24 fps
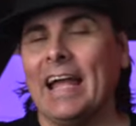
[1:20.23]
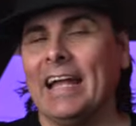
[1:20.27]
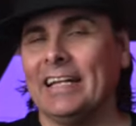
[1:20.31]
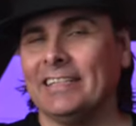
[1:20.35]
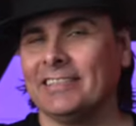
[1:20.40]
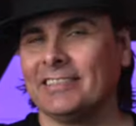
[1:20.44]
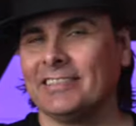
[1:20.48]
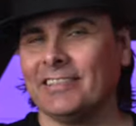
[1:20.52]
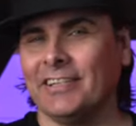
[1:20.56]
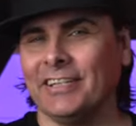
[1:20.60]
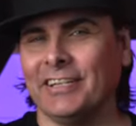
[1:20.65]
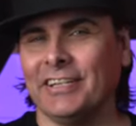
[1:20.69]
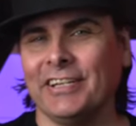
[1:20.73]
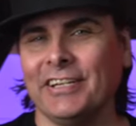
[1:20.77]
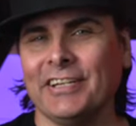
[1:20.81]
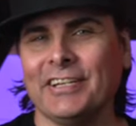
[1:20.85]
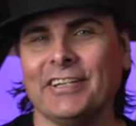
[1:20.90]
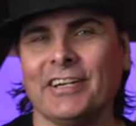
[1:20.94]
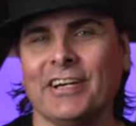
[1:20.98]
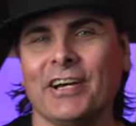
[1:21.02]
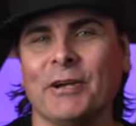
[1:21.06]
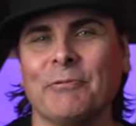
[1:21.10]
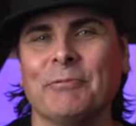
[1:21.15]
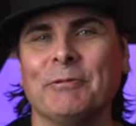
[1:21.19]
And so, you
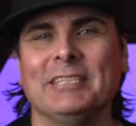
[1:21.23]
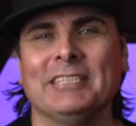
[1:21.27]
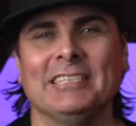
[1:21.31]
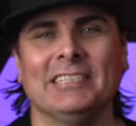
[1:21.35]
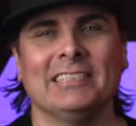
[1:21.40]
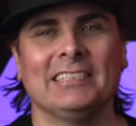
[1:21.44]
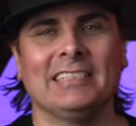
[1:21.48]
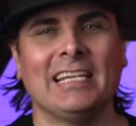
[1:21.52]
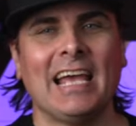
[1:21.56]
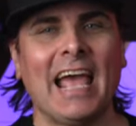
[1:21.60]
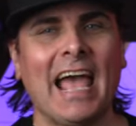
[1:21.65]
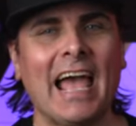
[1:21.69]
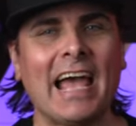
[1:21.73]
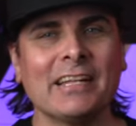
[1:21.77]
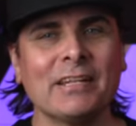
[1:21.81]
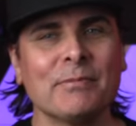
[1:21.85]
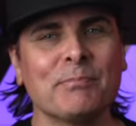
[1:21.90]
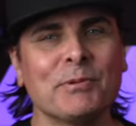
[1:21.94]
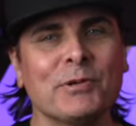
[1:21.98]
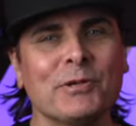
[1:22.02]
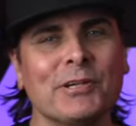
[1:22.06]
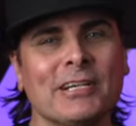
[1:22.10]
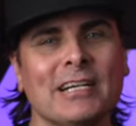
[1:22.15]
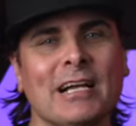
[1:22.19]
know, we just had
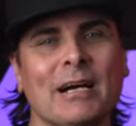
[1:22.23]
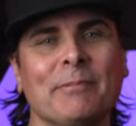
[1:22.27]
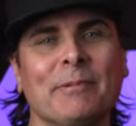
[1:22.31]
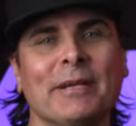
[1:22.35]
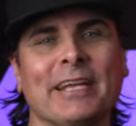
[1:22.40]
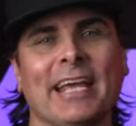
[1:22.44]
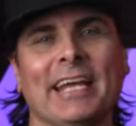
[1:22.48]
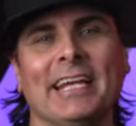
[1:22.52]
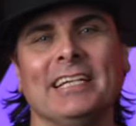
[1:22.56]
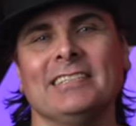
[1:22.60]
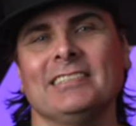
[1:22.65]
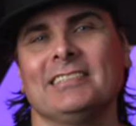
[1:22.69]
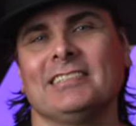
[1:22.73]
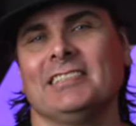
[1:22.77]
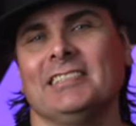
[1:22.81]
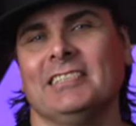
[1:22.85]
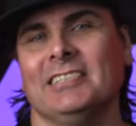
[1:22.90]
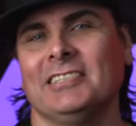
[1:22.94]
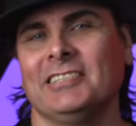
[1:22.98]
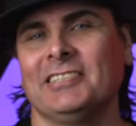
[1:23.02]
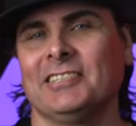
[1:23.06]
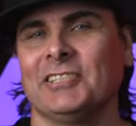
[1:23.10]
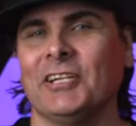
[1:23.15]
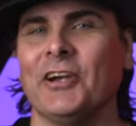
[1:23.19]
to put it up against the
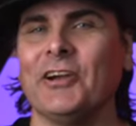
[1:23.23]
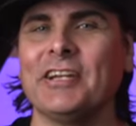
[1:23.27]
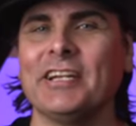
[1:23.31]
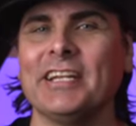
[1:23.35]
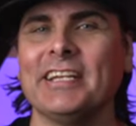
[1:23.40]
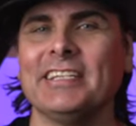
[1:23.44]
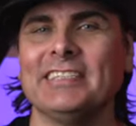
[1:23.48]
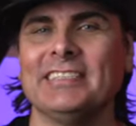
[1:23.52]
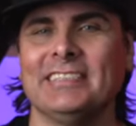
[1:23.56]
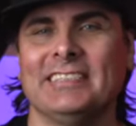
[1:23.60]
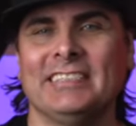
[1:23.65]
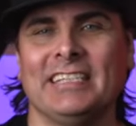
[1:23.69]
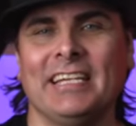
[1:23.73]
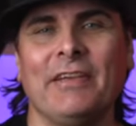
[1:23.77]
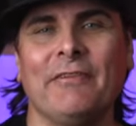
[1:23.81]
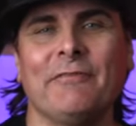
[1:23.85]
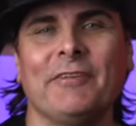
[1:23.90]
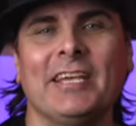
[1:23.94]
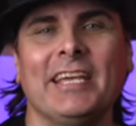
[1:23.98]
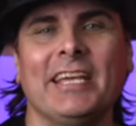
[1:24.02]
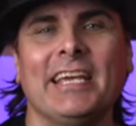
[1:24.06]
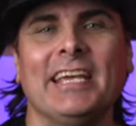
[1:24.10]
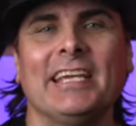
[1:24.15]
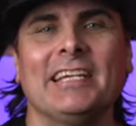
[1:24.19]
Sony
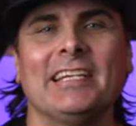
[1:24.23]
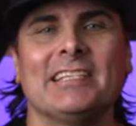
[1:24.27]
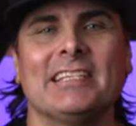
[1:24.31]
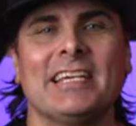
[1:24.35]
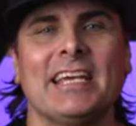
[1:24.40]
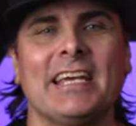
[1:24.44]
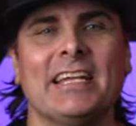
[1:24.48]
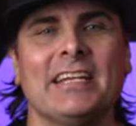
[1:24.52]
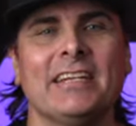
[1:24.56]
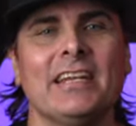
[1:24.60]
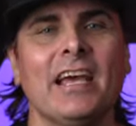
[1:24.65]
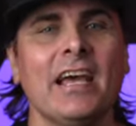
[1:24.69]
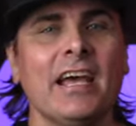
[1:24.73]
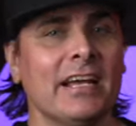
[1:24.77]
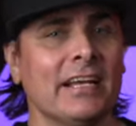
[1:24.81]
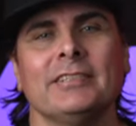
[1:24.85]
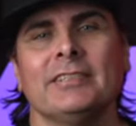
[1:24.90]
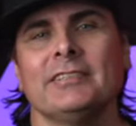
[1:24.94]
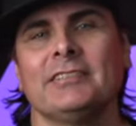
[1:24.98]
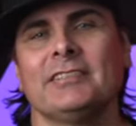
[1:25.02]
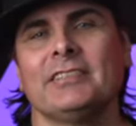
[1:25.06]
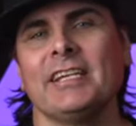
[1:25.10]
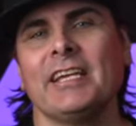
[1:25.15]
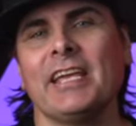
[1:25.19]
ZV-E10
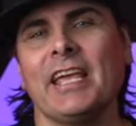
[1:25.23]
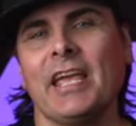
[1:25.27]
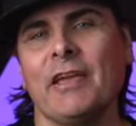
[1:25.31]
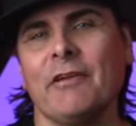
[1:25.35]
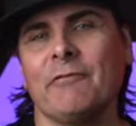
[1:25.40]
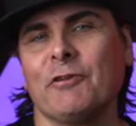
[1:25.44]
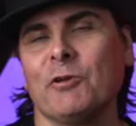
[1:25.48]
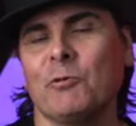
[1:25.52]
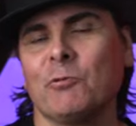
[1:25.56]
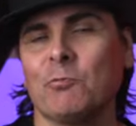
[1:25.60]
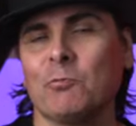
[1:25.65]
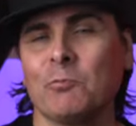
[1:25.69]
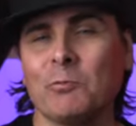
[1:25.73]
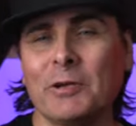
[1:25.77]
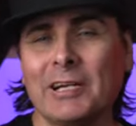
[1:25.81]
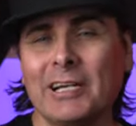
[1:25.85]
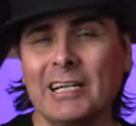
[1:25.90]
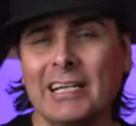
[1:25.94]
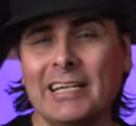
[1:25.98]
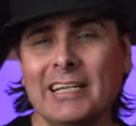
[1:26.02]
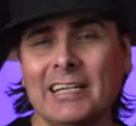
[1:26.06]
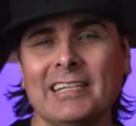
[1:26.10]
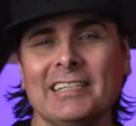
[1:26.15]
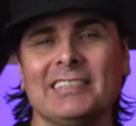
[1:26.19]
to see if you
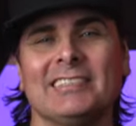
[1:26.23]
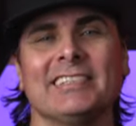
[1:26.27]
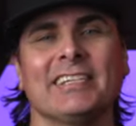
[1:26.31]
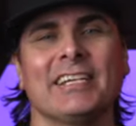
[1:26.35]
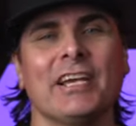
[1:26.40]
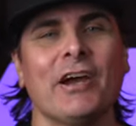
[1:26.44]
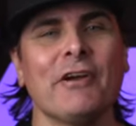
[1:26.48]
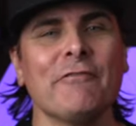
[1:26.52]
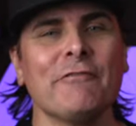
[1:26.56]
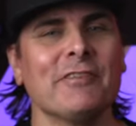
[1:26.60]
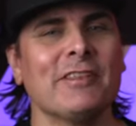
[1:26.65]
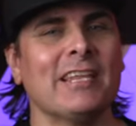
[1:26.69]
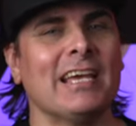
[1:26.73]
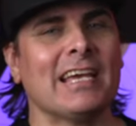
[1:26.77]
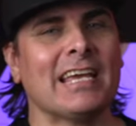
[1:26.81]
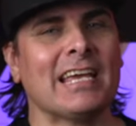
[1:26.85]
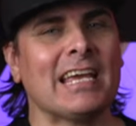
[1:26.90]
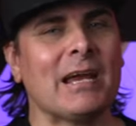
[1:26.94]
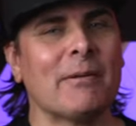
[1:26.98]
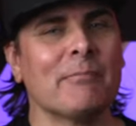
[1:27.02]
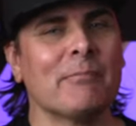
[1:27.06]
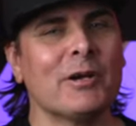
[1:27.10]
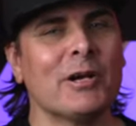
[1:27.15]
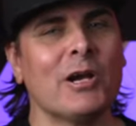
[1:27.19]
really need to go for that
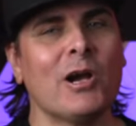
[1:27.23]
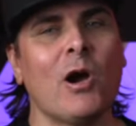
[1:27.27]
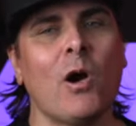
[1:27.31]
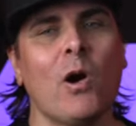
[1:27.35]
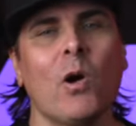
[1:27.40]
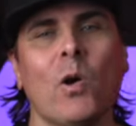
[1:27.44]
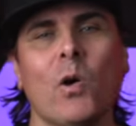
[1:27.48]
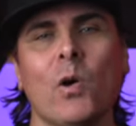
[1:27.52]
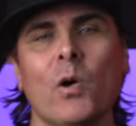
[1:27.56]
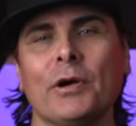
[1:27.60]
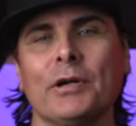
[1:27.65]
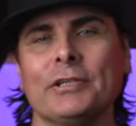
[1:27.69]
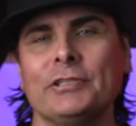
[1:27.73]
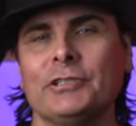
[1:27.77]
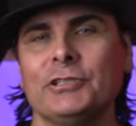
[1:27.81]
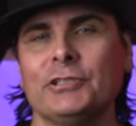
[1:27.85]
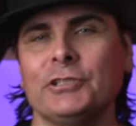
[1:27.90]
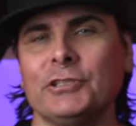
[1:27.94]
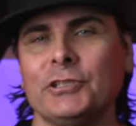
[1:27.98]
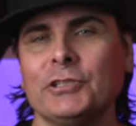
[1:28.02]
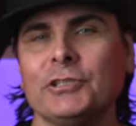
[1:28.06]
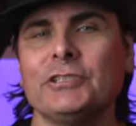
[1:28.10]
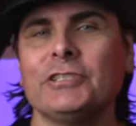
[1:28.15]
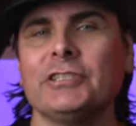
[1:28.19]
camera or
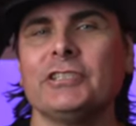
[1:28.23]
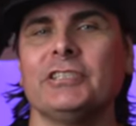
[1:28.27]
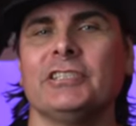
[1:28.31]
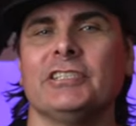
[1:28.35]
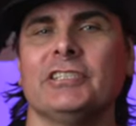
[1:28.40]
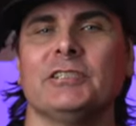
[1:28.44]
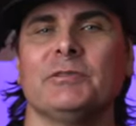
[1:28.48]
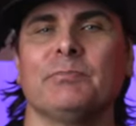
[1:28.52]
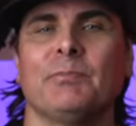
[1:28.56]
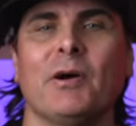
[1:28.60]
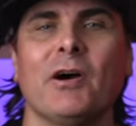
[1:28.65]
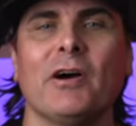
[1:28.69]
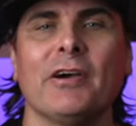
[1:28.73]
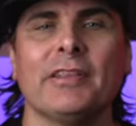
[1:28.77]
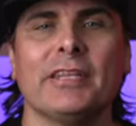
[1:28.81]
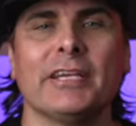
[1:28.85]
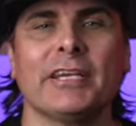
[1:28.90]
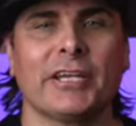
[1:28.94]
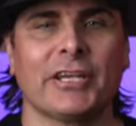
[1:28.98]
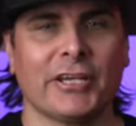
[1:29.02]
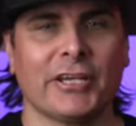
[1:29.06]
should you just buy the